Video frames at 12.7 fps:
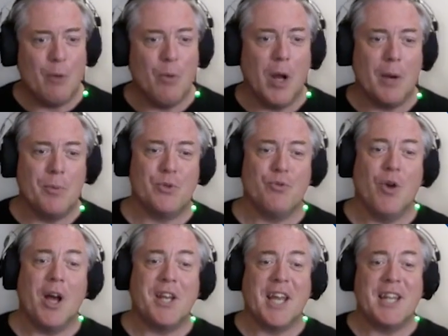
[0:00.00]
and while he was
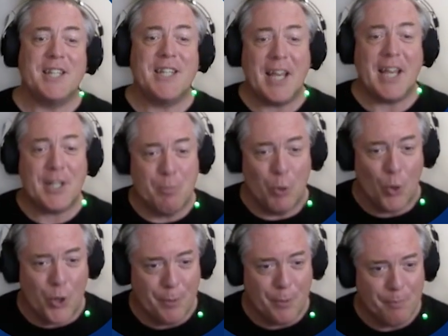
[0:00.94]
writing a
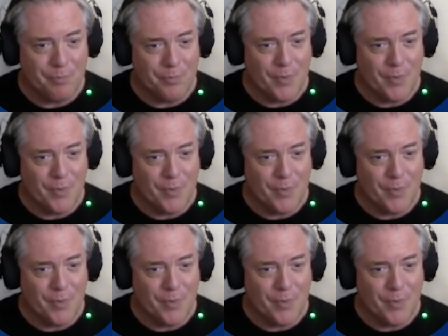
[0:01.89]
textbook,